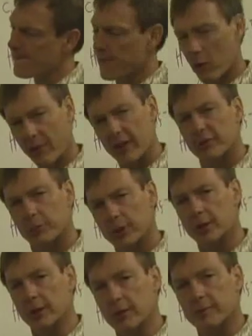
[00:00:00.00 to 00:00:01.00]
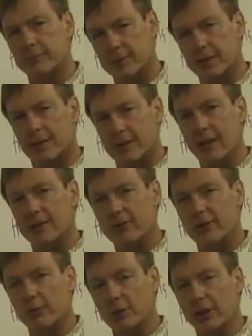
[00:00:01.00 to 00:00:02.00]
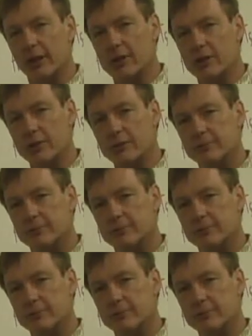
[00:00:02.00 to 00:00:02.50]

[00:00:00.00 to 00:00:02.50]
now that's pretty good. That's thermal energy.